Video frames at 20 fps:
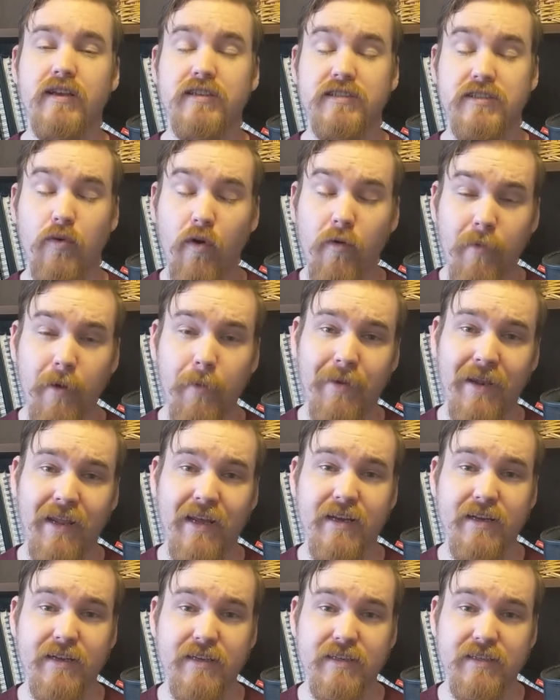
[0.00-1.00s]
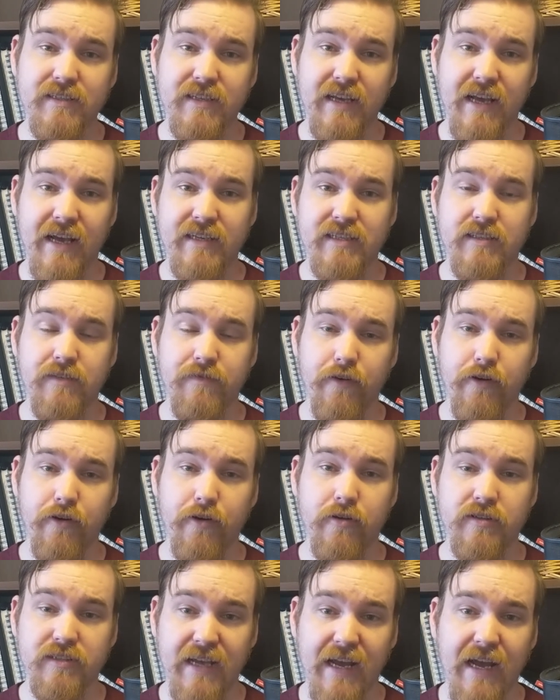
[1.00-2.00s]
So one of my players has the
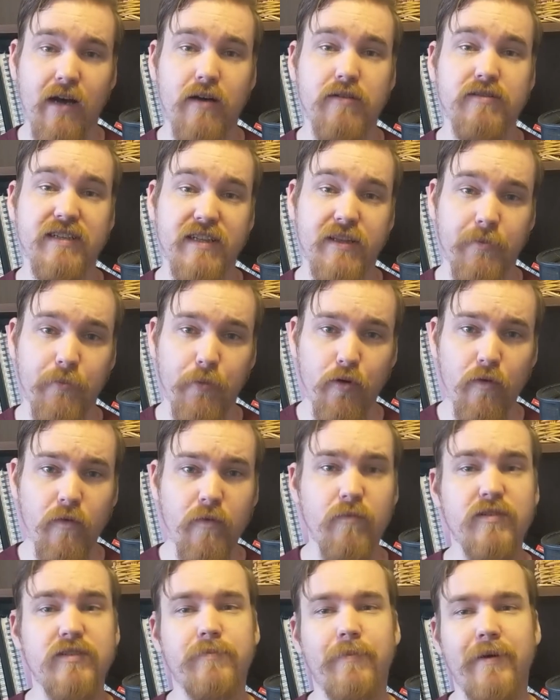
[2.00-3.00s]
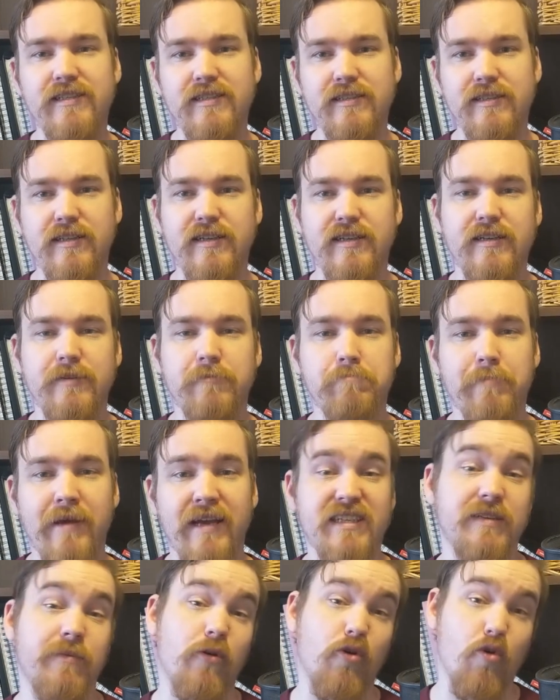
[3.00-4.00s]
focus Howls at the Moon, which basically
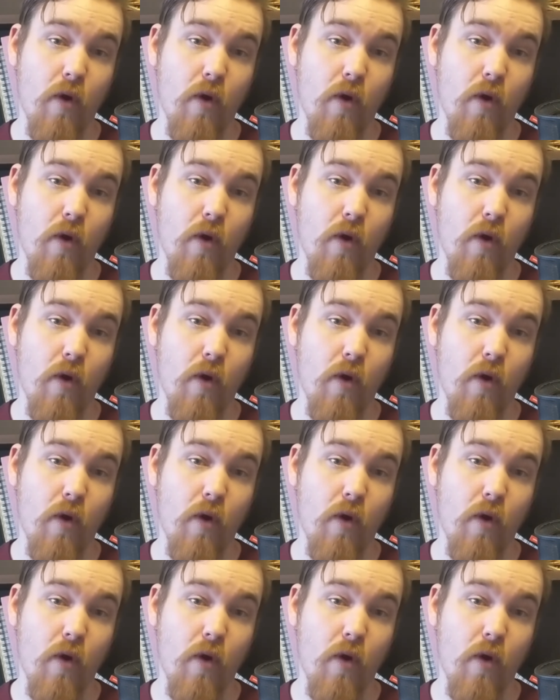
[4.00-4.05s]
makes him a